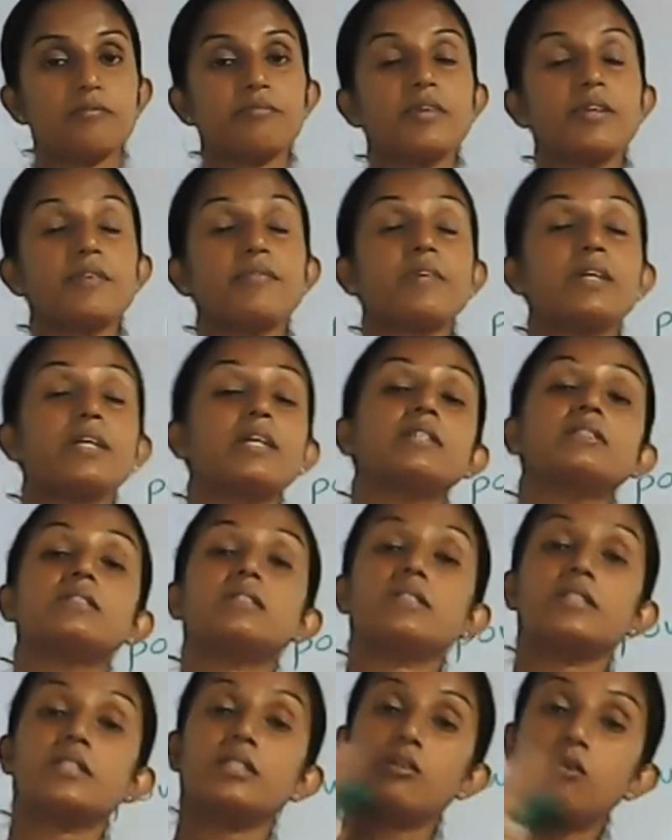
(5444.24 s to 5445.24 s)
When we
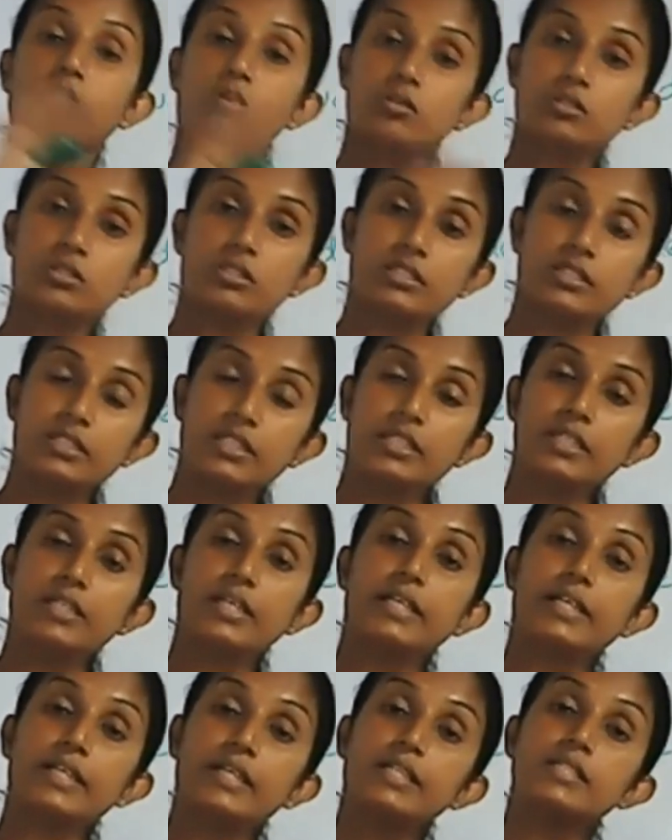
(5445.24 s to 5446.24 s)
consider oxygen,
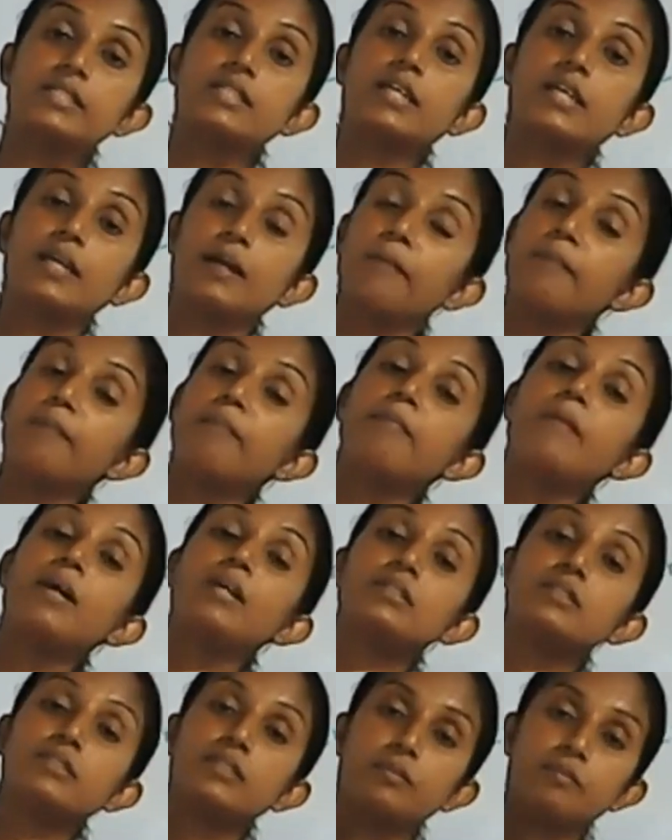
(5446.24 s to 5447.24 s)
it is a
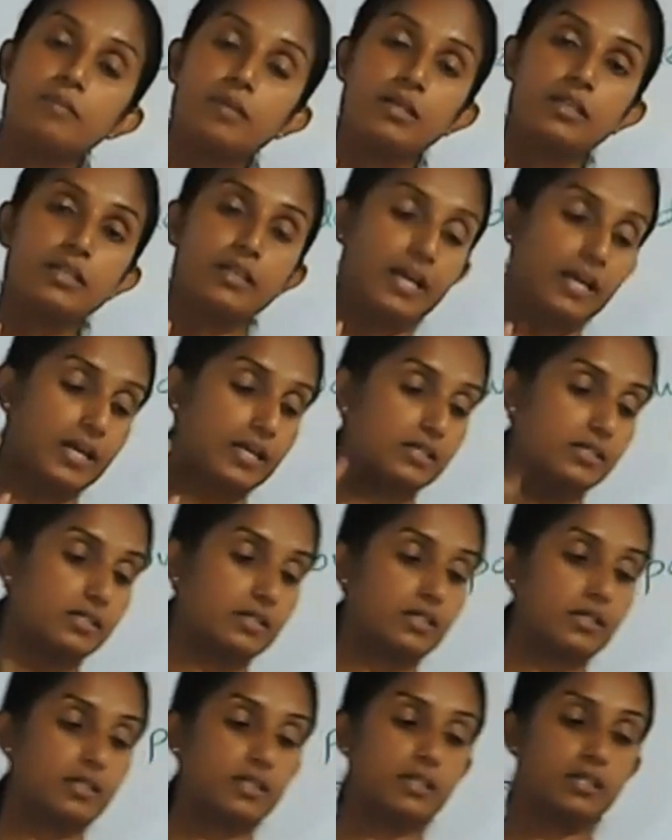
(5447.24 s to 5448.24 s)
combustible
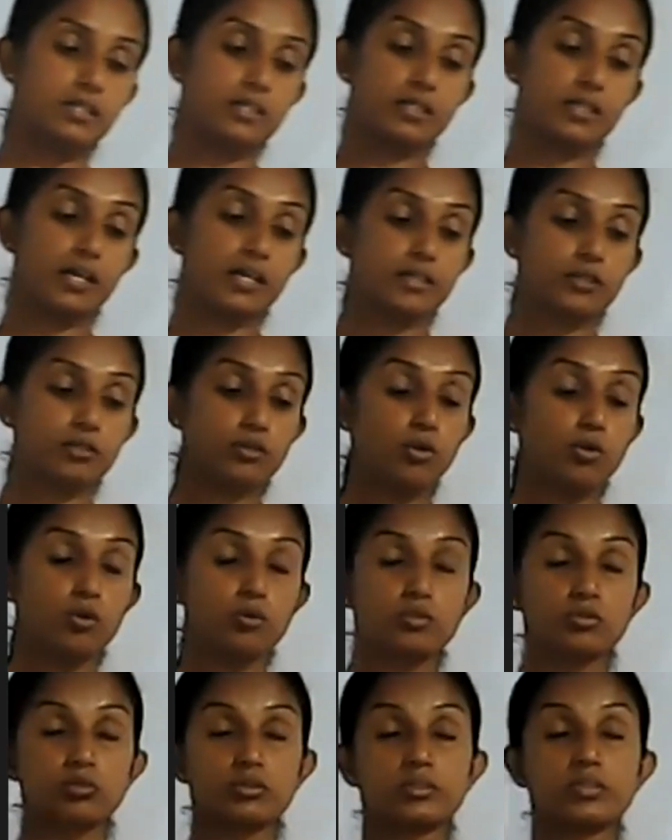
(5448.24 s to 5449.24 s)
gas. Right?
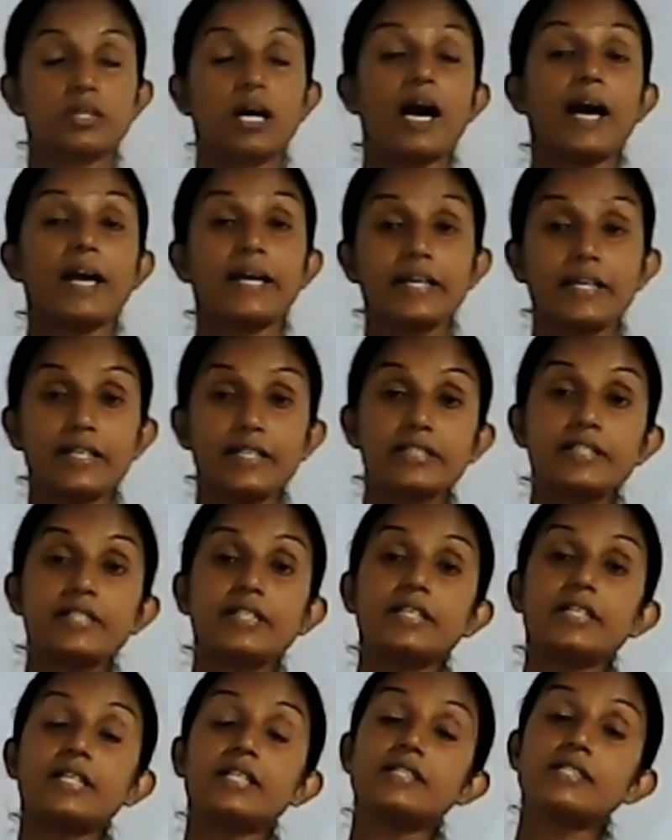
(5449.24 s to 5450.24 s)
No,
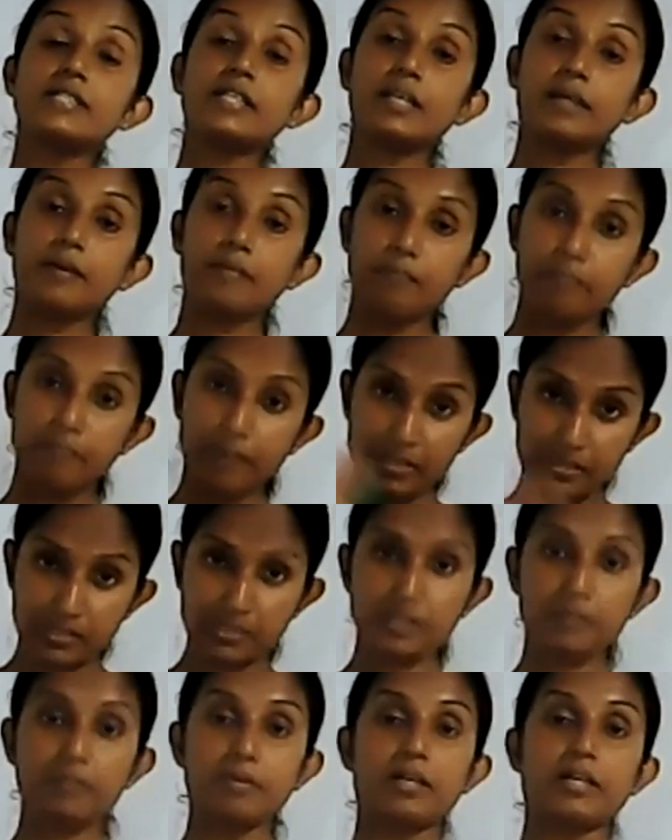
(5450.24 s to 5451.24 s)
hydrogen is the
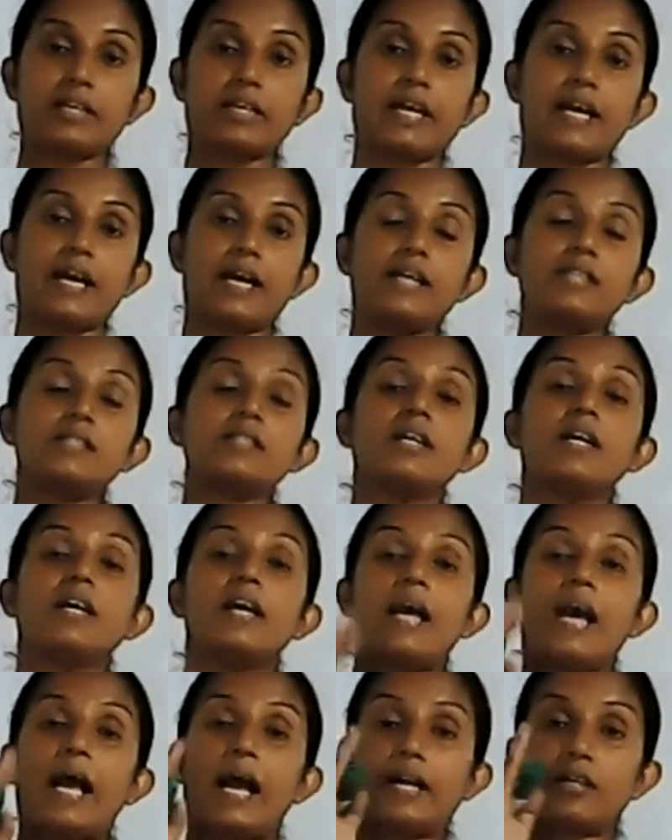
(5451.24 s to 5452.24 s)
combustible gas
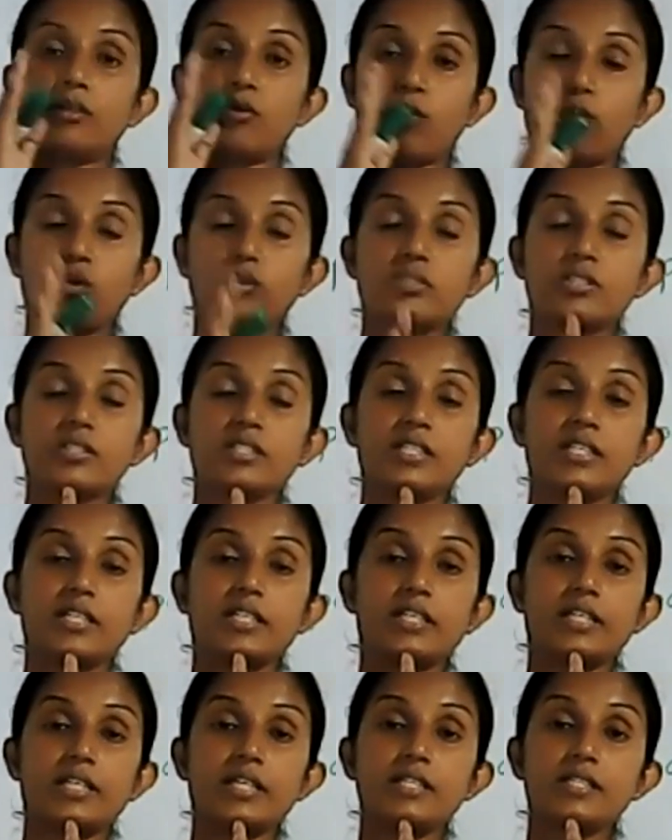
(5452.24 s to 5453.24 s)
and
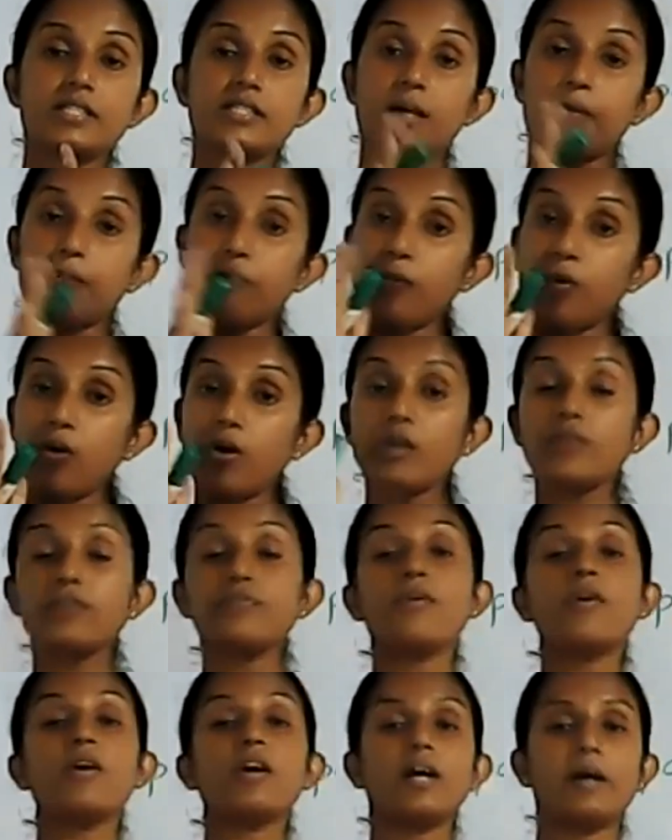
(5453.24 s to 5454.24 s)
oxygen is support
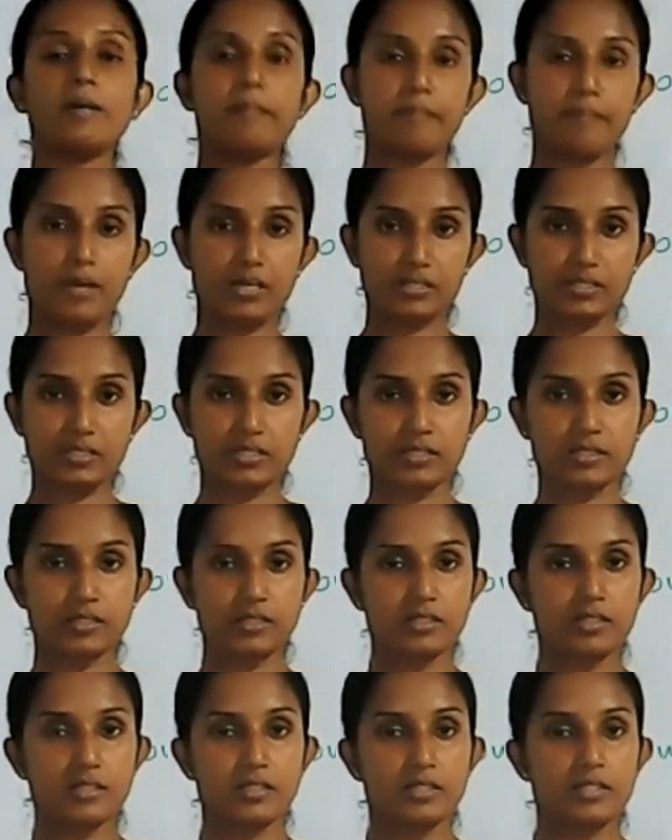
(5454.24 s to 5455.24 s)
for combustion.
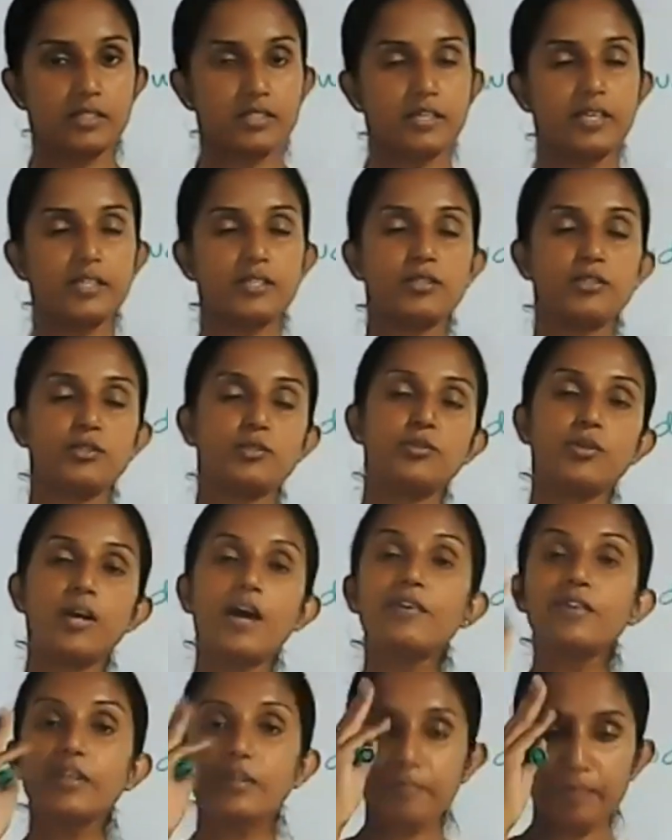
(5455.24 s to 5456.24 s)
Right? You
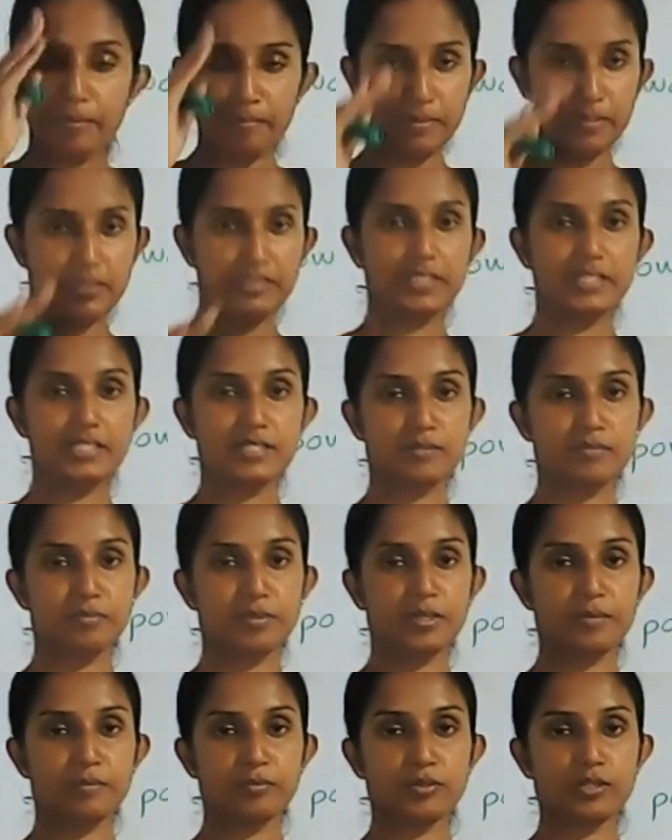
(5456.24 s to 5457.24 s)
have to remember these
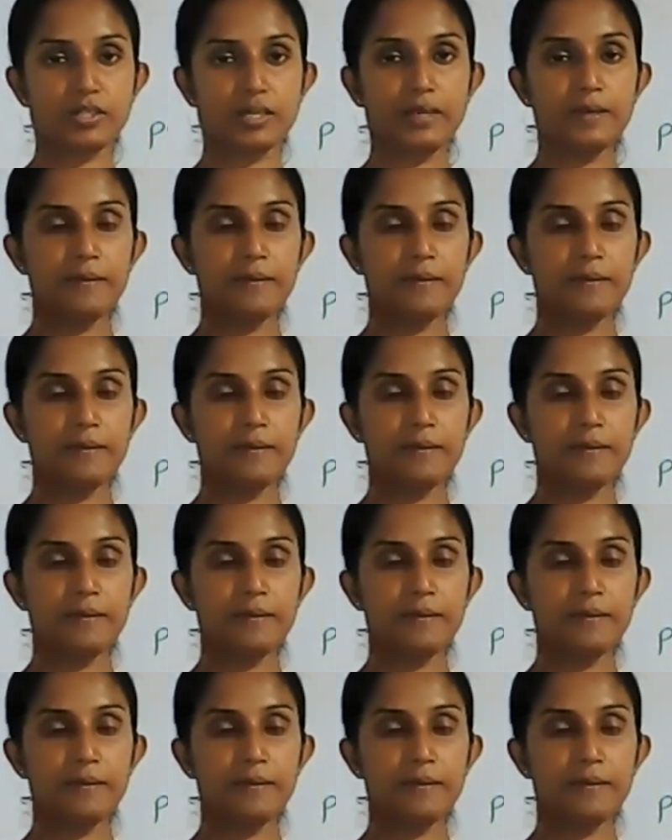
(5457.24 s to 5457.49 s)
people.